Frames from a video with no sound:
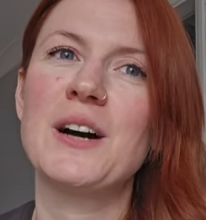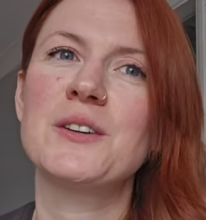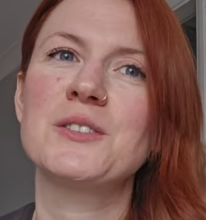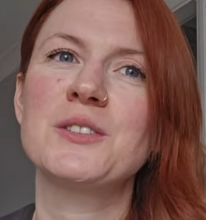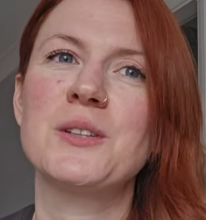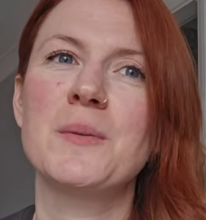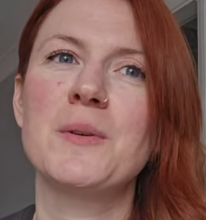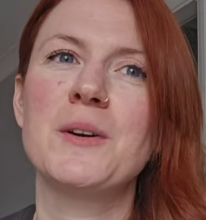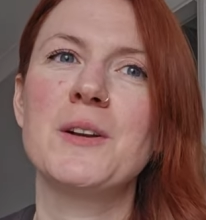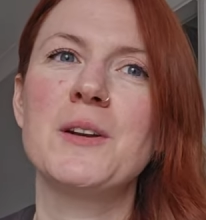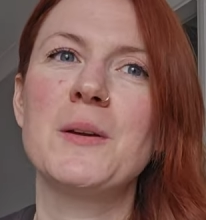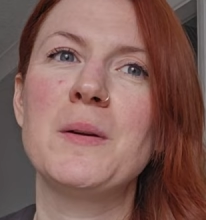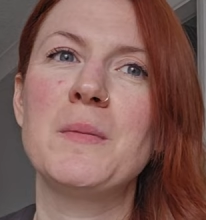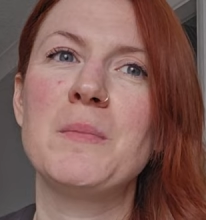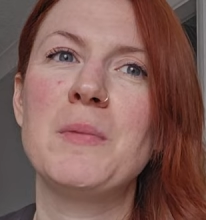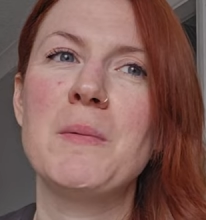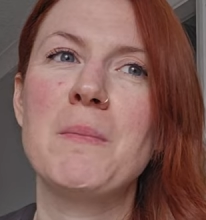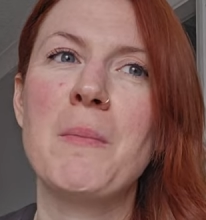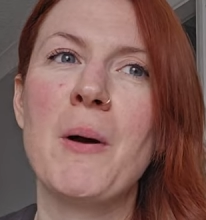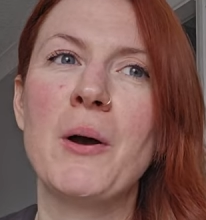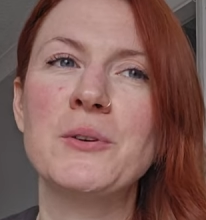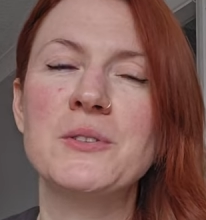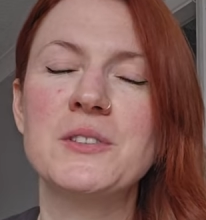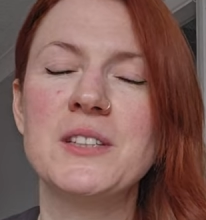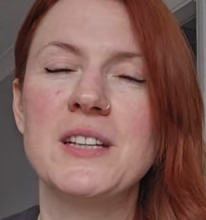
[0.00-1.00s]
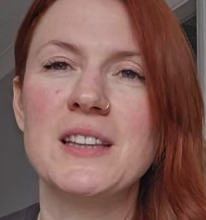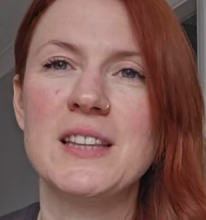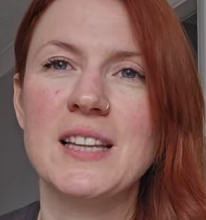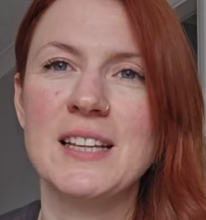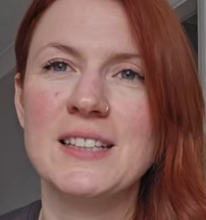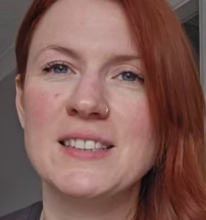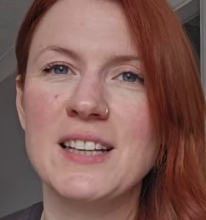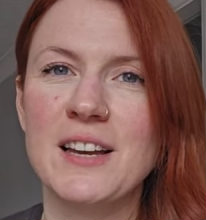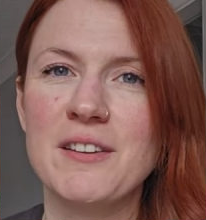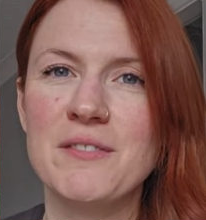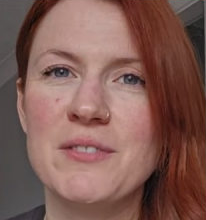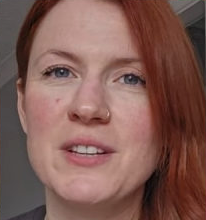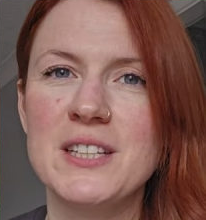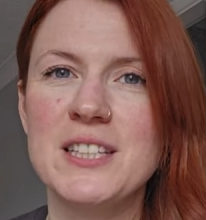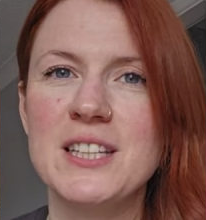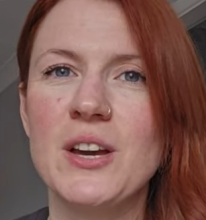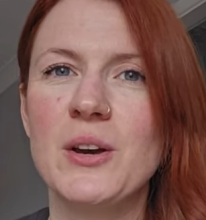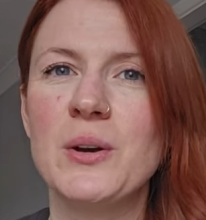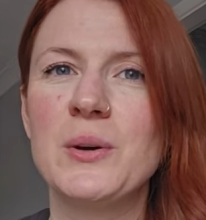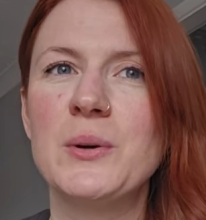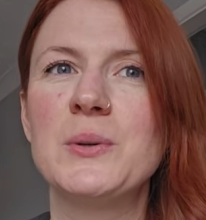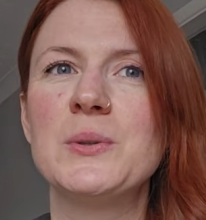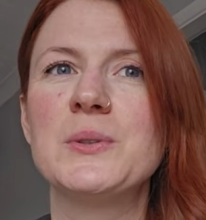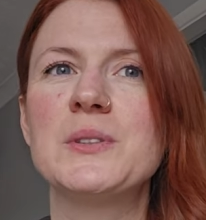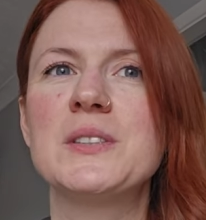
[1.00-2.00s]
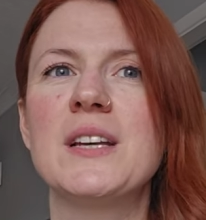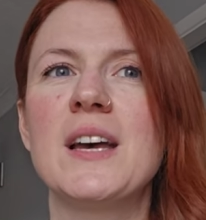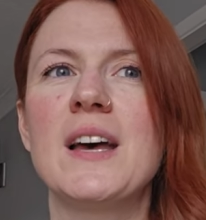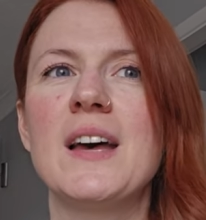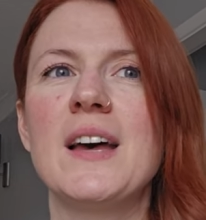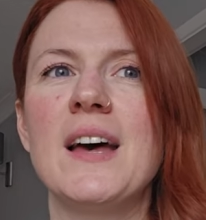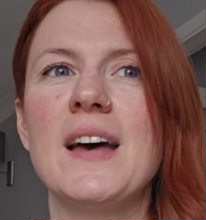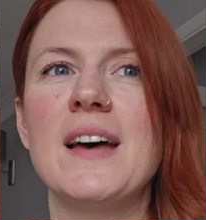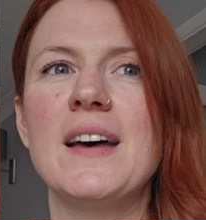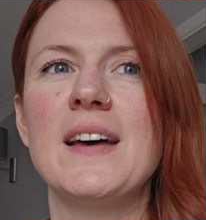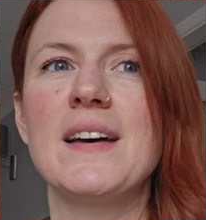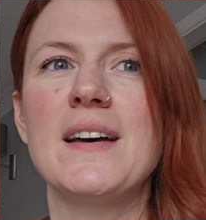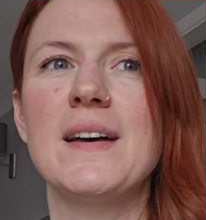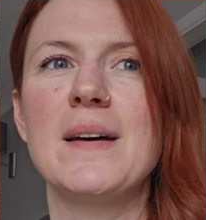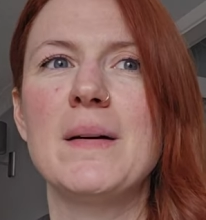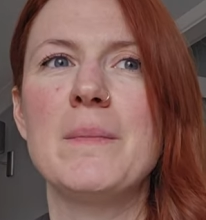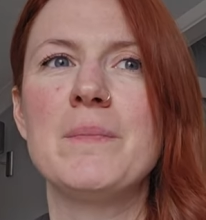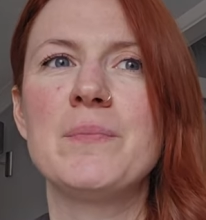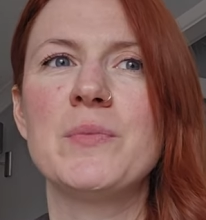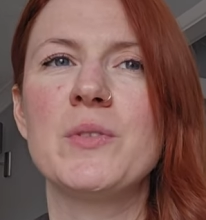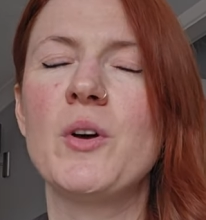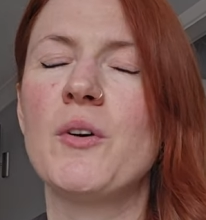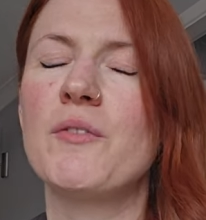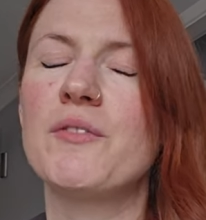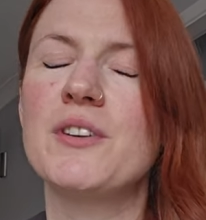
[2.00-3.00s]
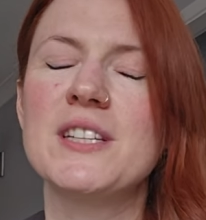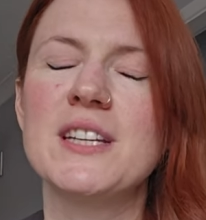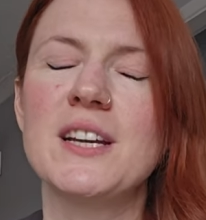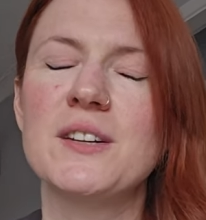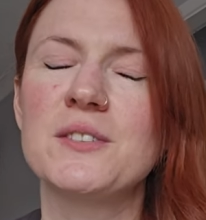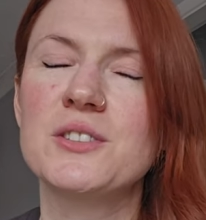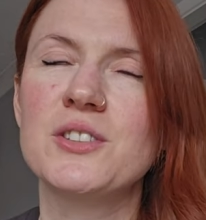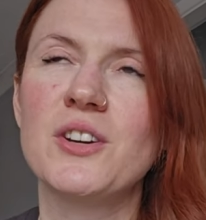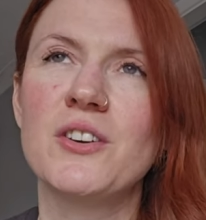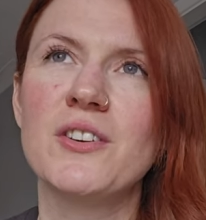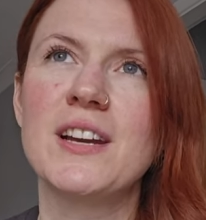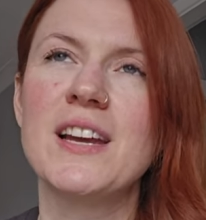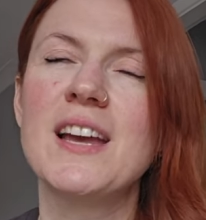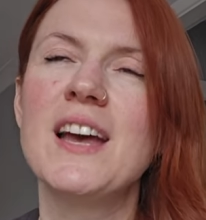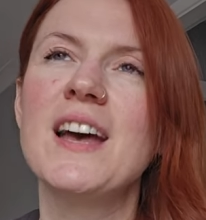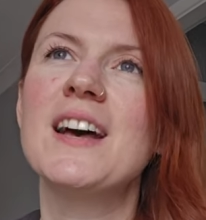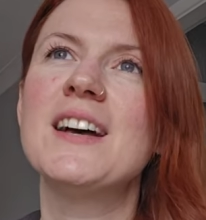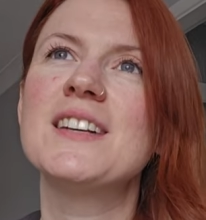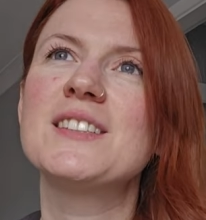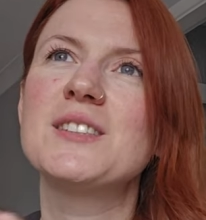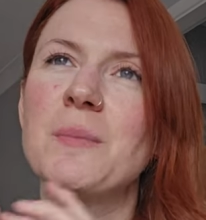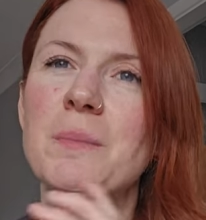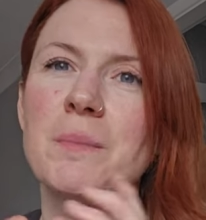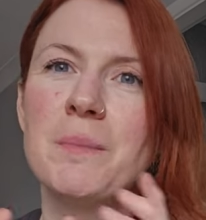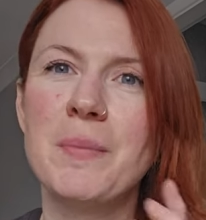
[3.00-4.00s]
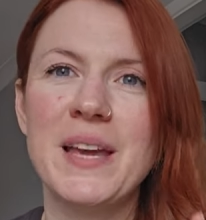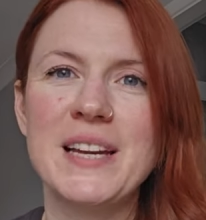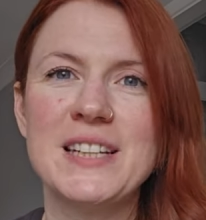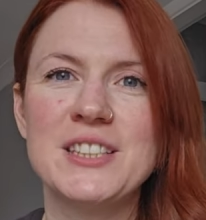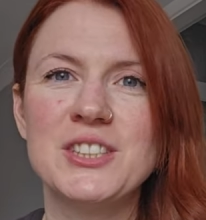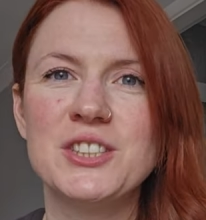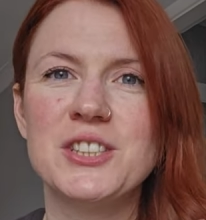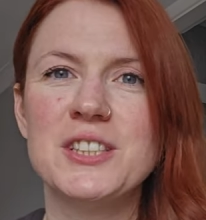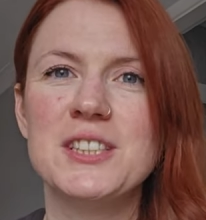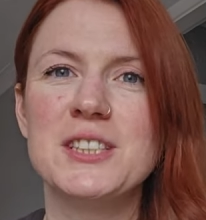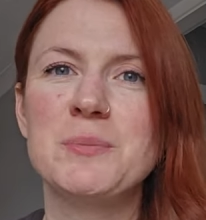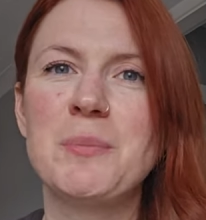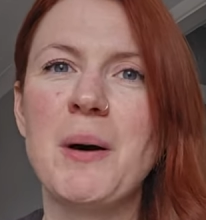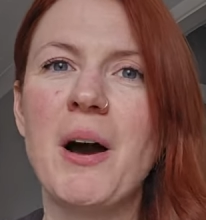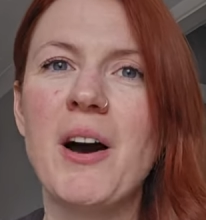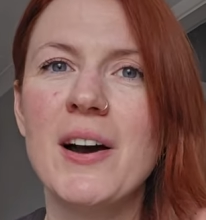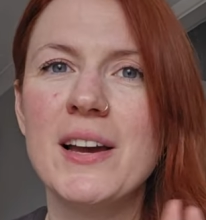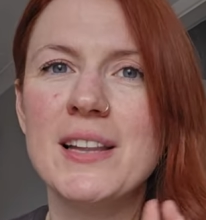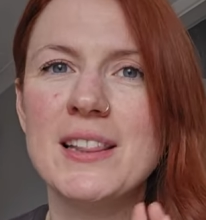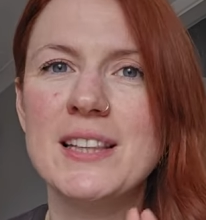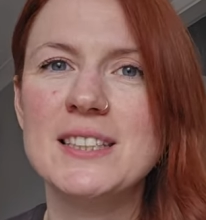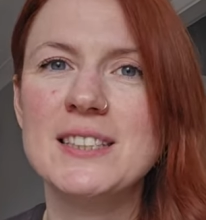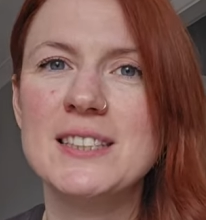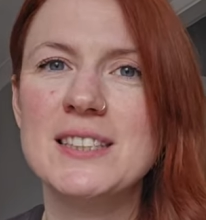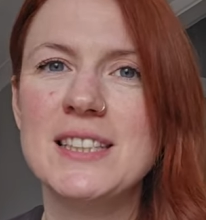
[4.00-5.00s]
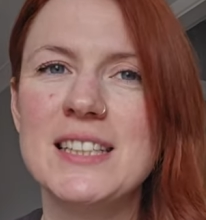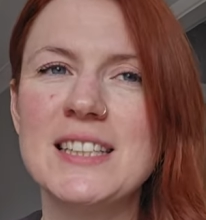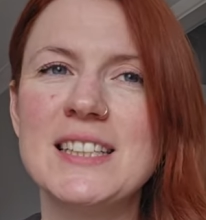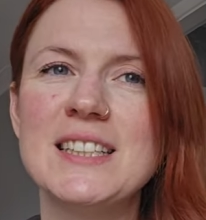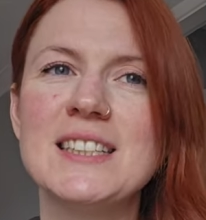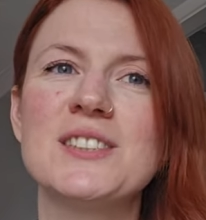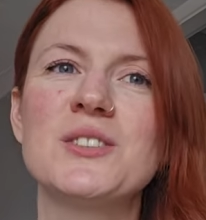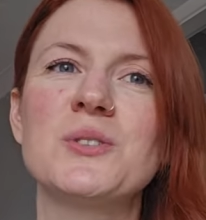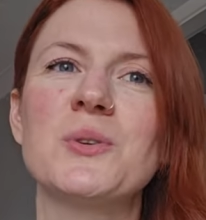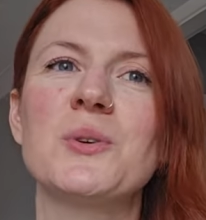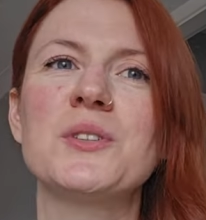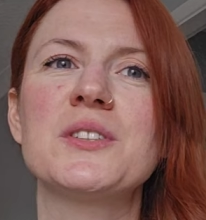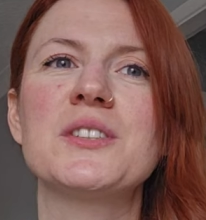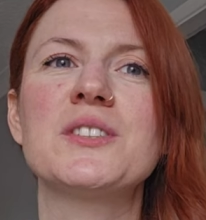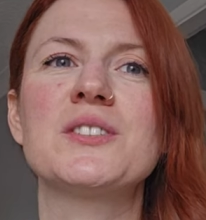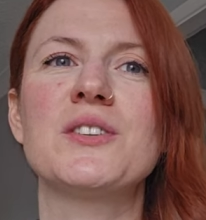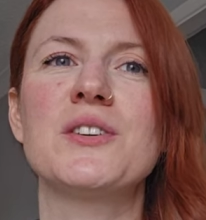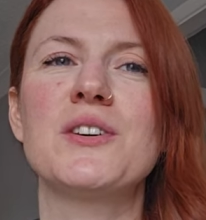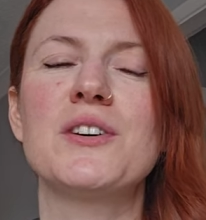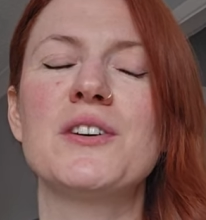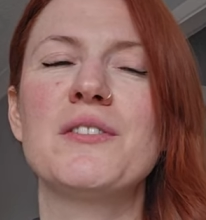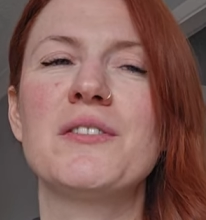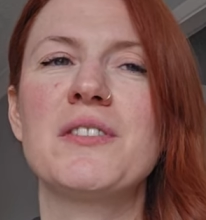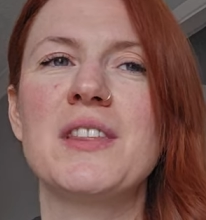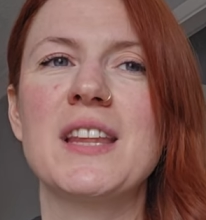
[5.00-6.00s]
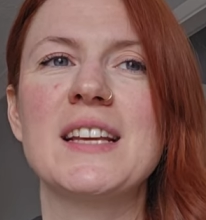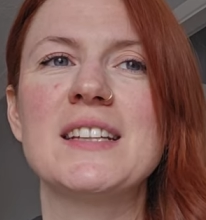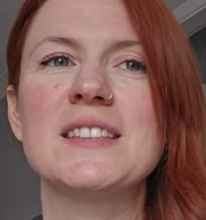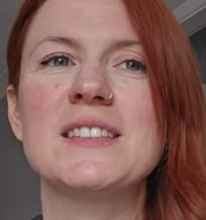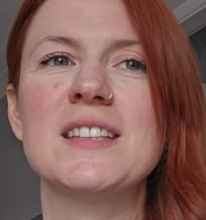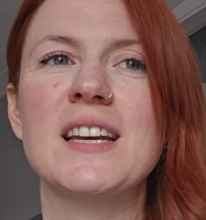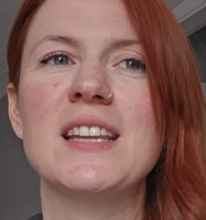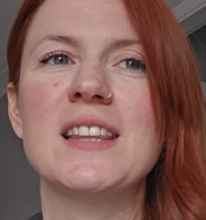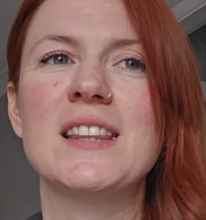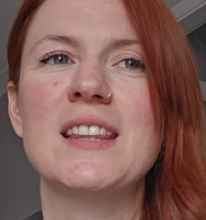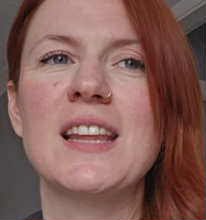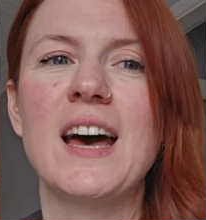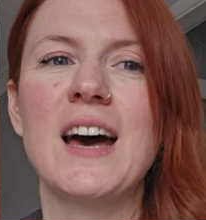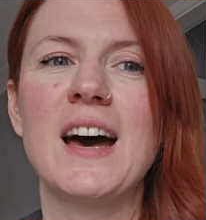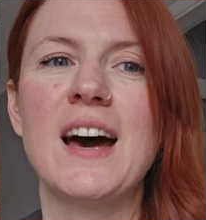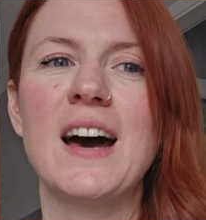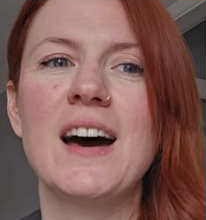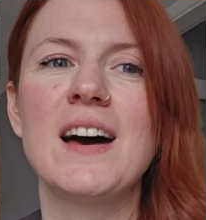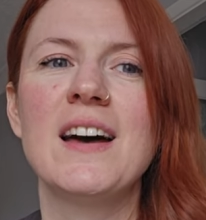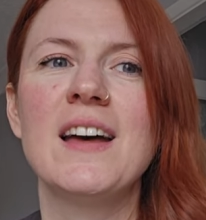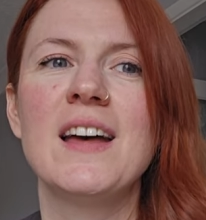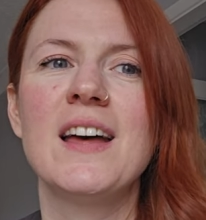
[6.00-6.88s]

So I'm going to be posting things like videos, um, not videos, sorry, some pictures, behind the scenes sort of stuff, things like that.